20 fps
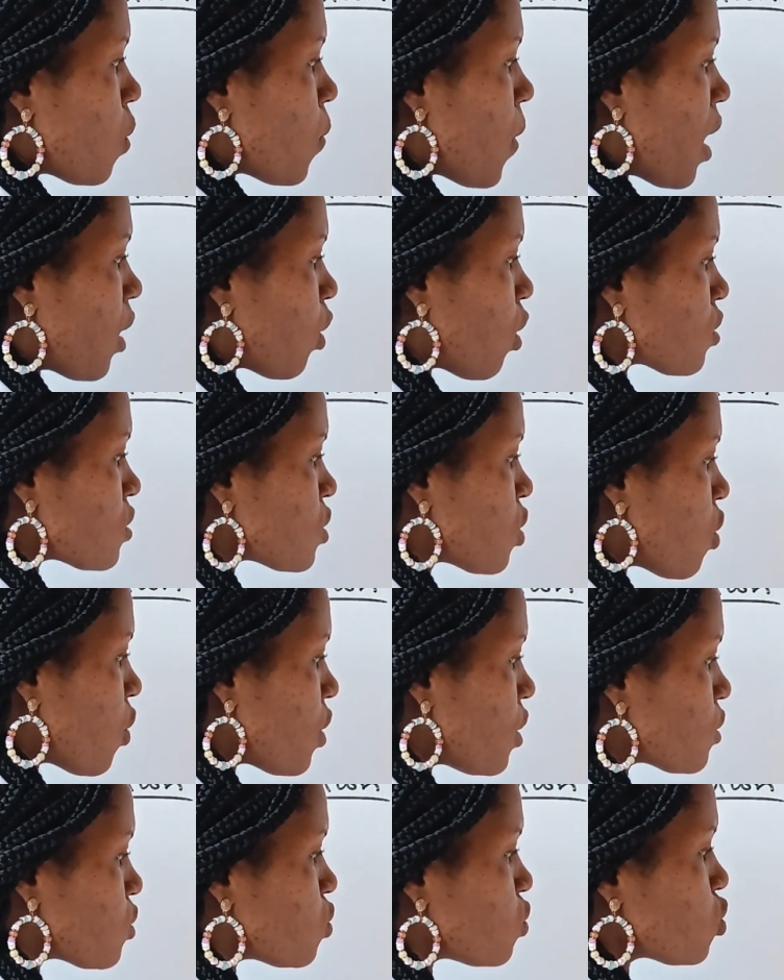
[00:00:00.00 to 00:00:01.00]
We are not
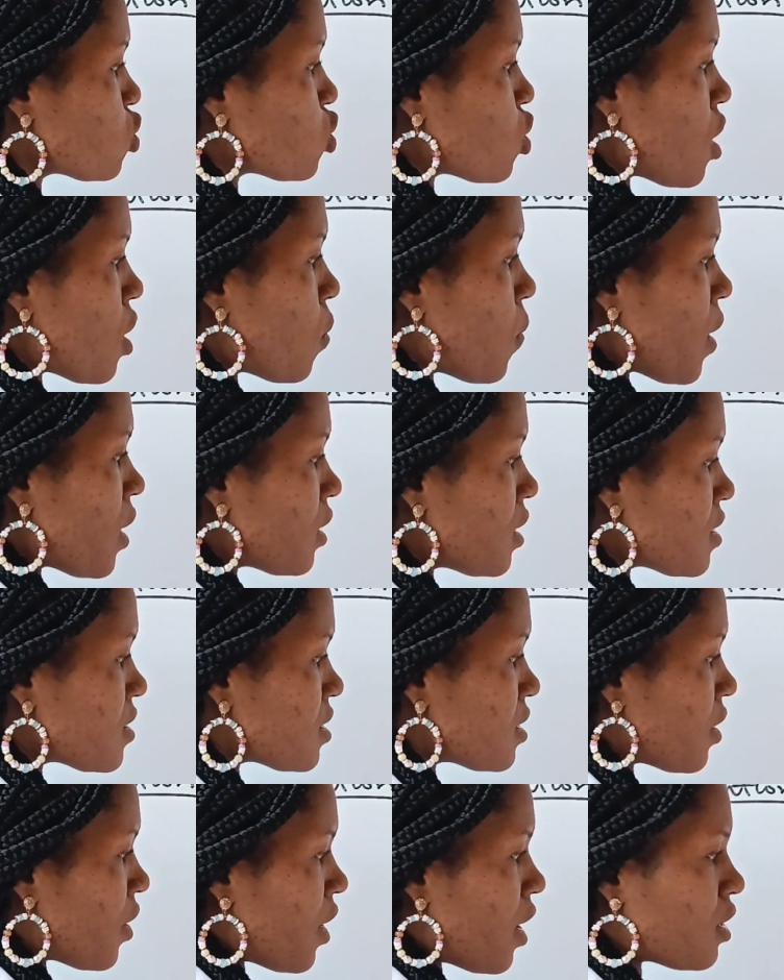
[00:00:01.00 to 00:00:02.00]
going to throw away
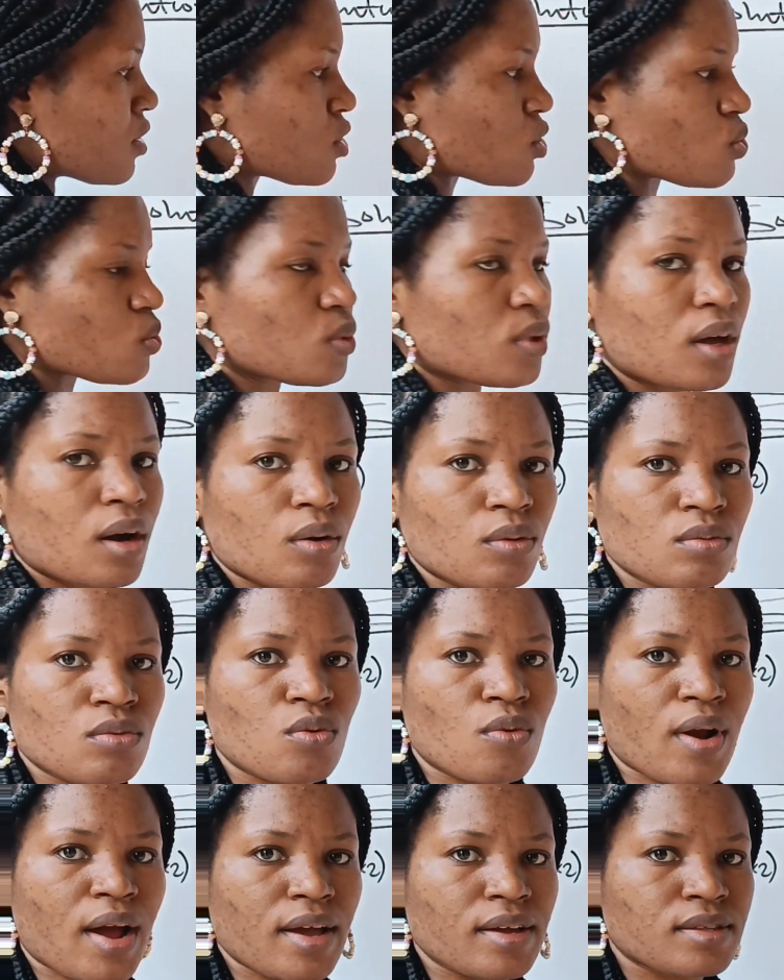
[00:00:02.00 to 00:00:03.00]
this 3 and 2 now,
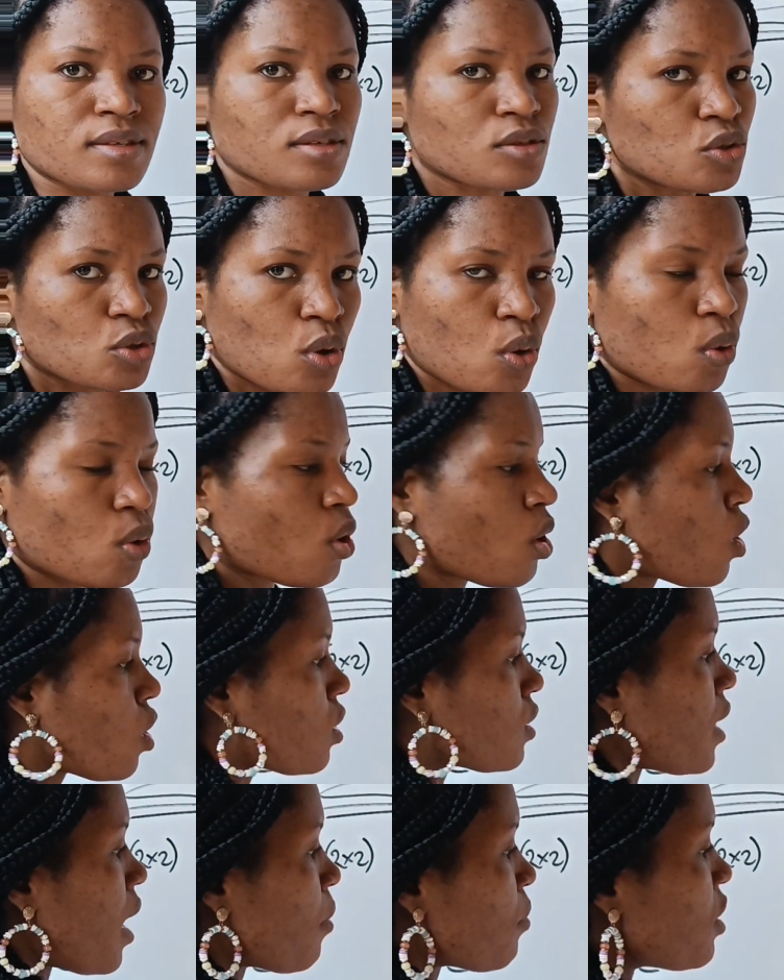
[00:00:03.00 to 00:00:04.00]
right? No.
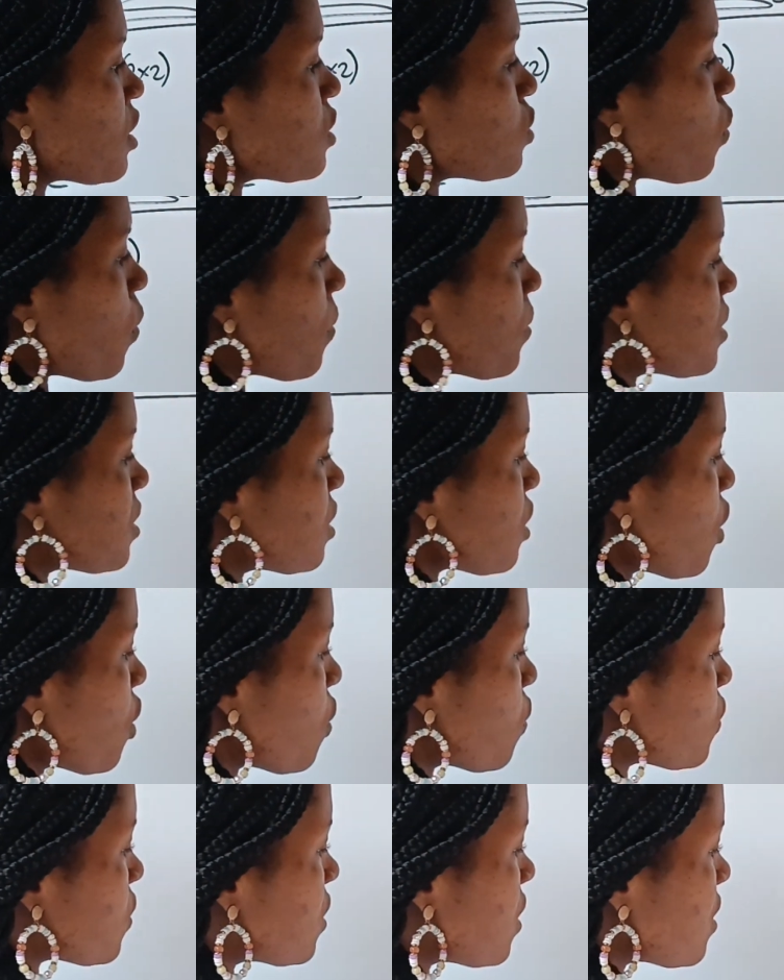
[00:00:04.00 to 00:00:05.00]
That means we will still
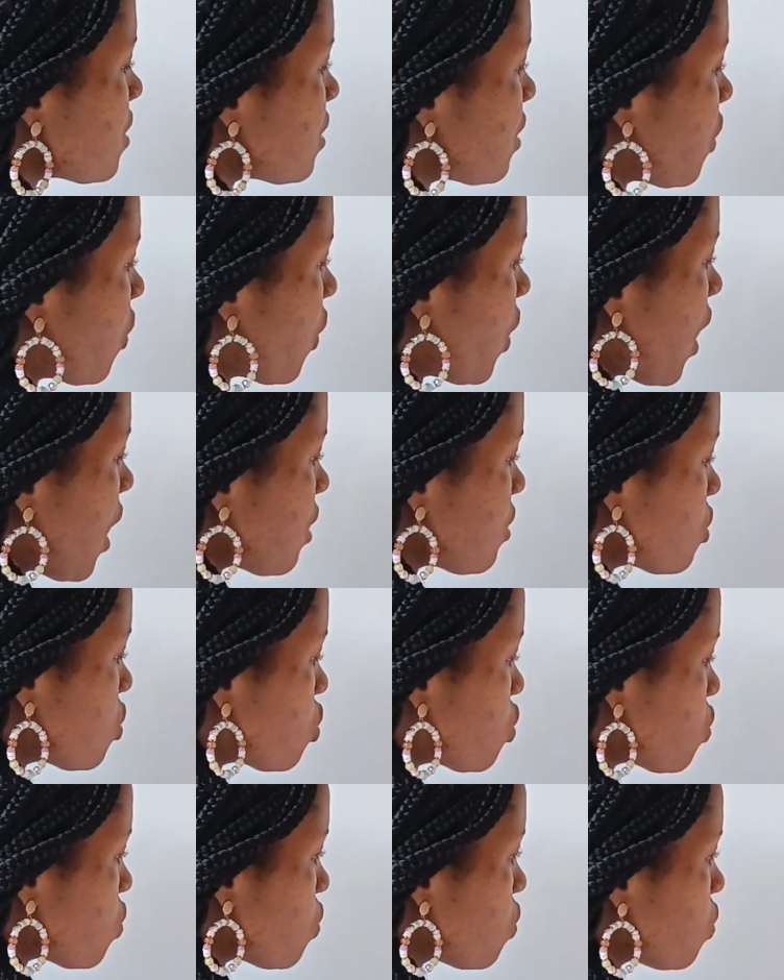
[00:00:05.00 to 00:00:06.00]
use this 3 and
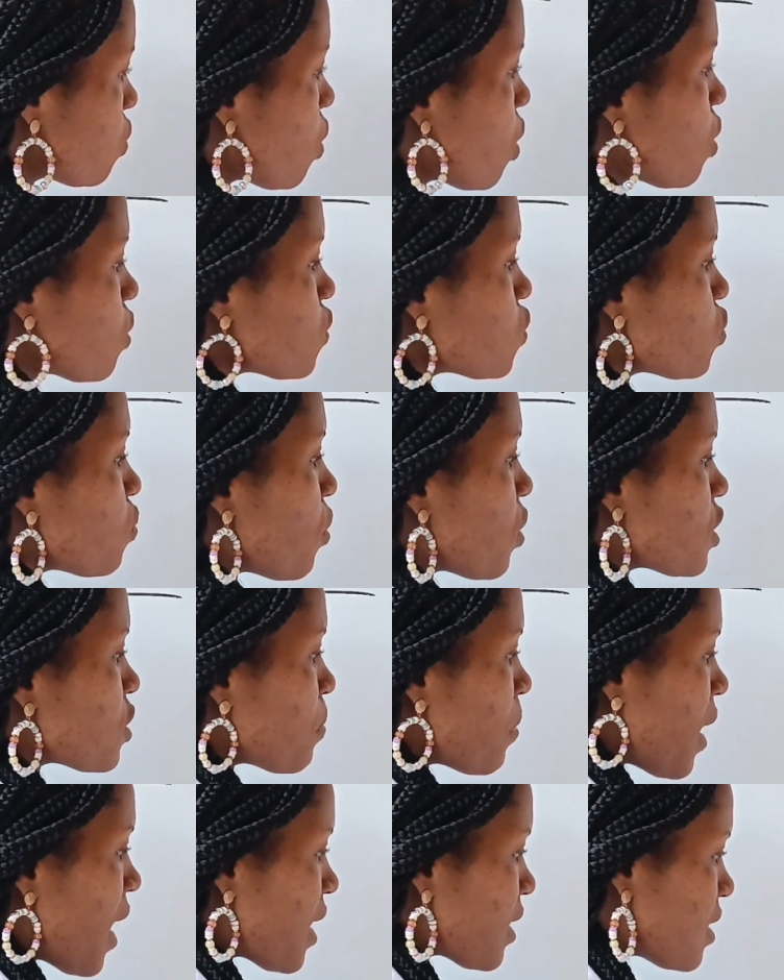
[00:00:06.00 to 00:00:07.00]
2 to
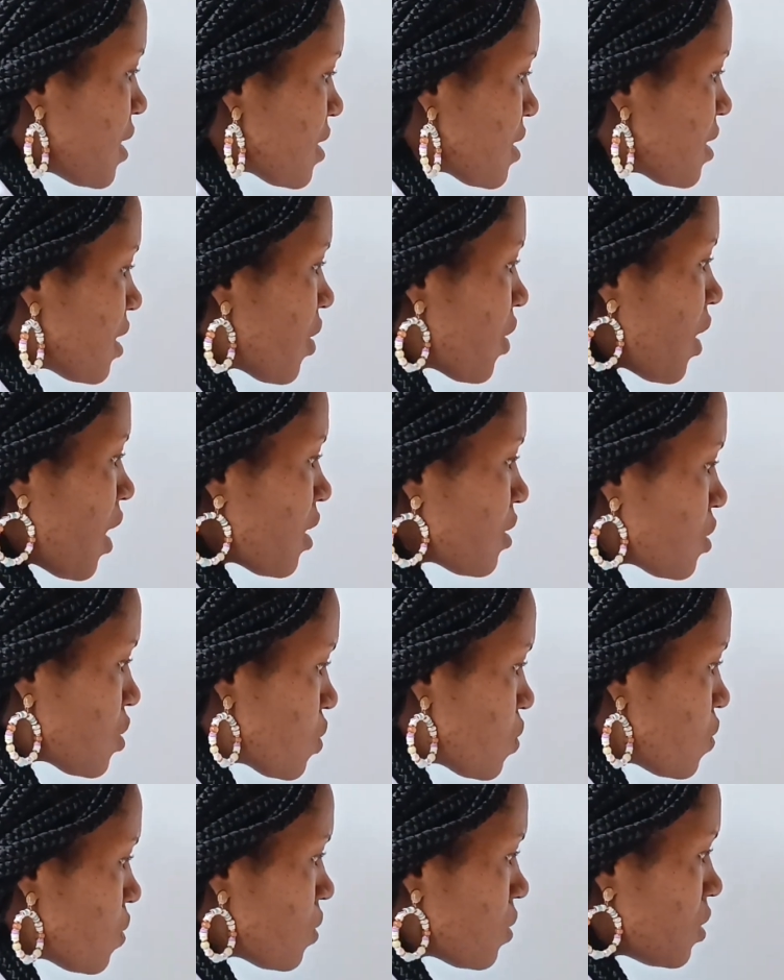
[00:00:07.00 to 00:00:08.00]
multiply this 3 and
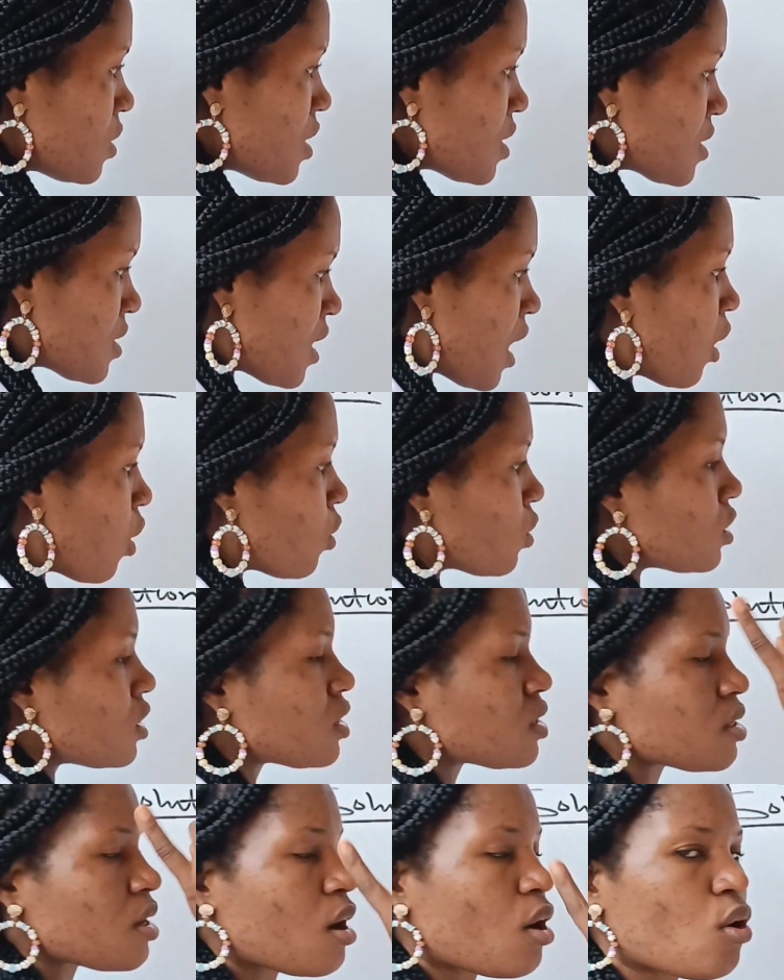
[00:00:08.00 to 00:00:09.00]
2, this
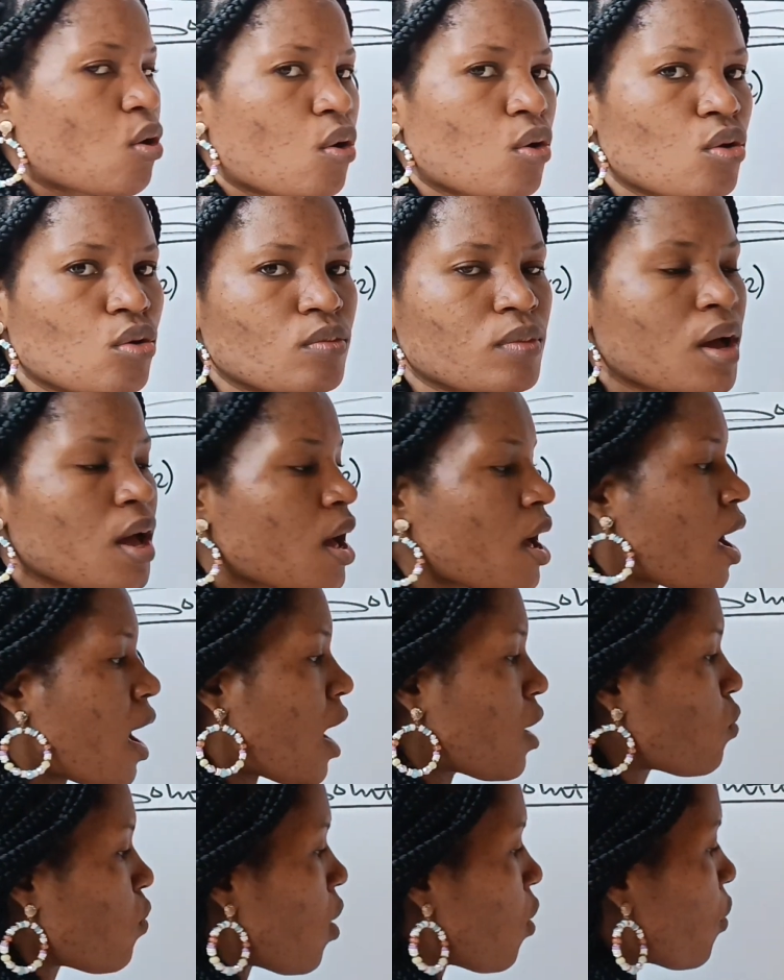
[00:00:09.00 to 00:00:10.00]
second column.
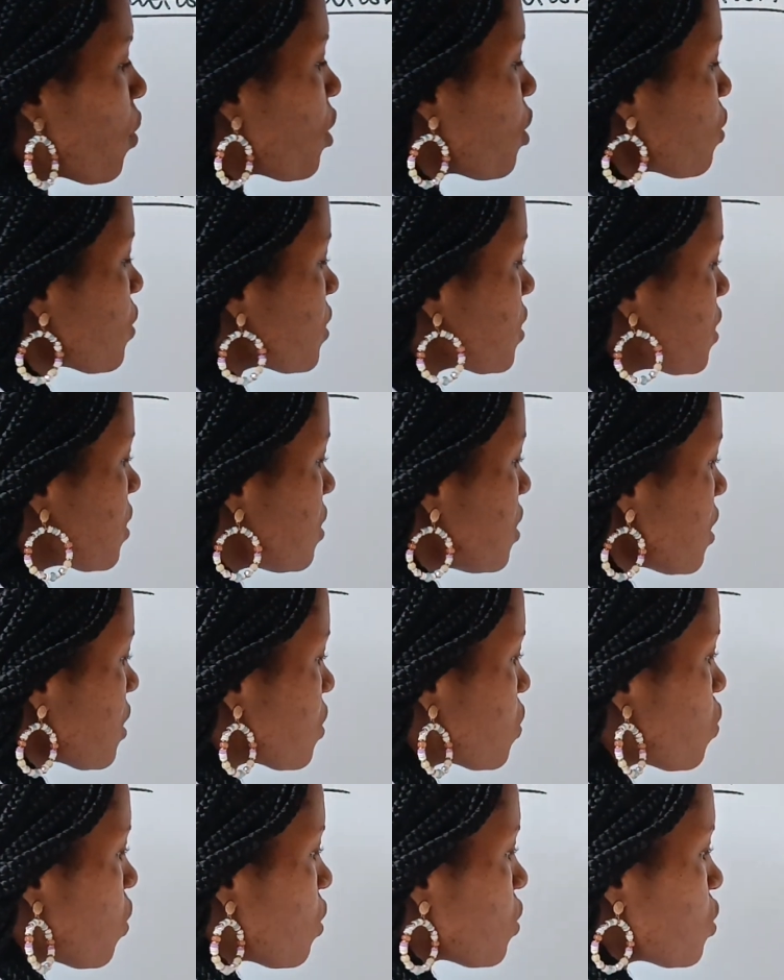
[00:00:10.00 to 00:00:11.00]
And when we use
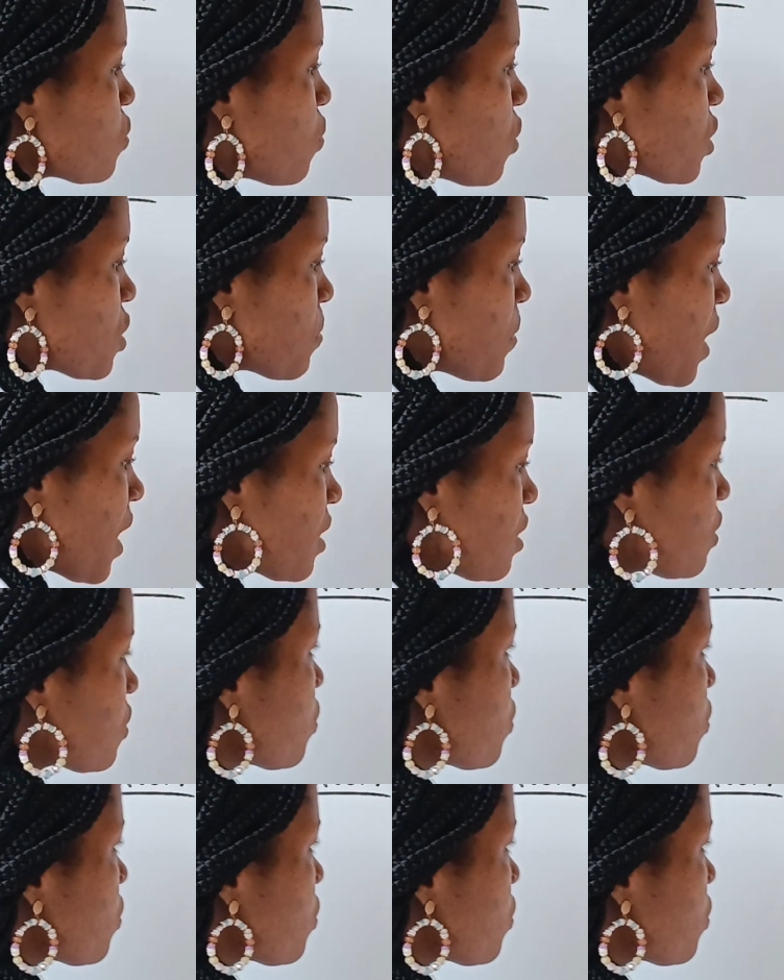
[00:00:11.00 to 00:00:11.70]
this one to multiply